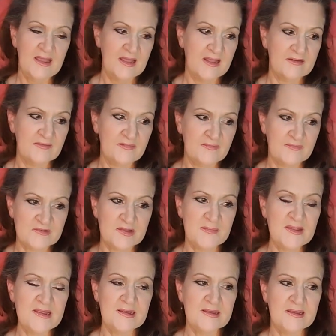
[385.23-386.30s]
And to
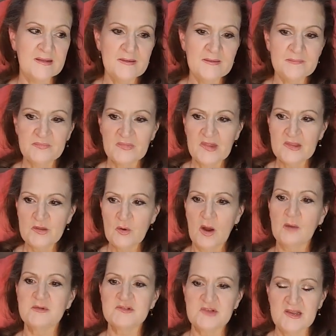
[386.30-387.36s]
me, you
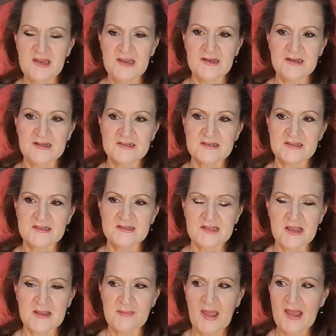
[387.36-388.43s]
are what you eat is the
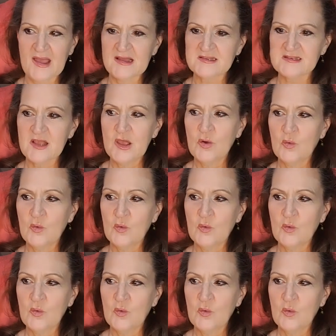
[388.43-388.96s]
same as